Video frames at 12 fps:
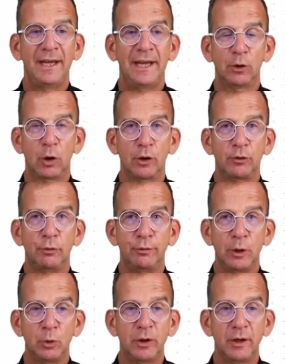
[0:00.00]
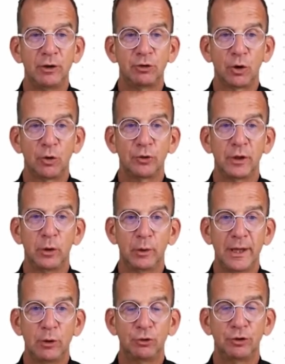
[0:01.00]
In order to view the result, you
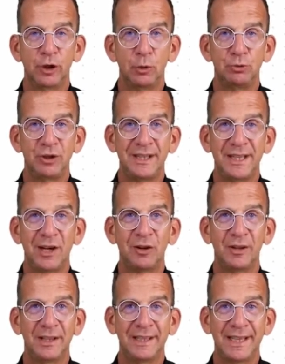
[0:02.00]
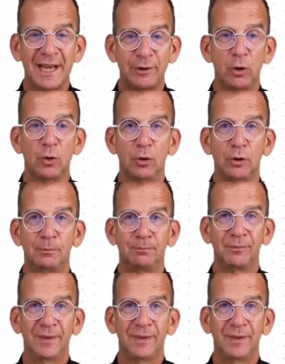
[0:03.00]
can use kubectl get all,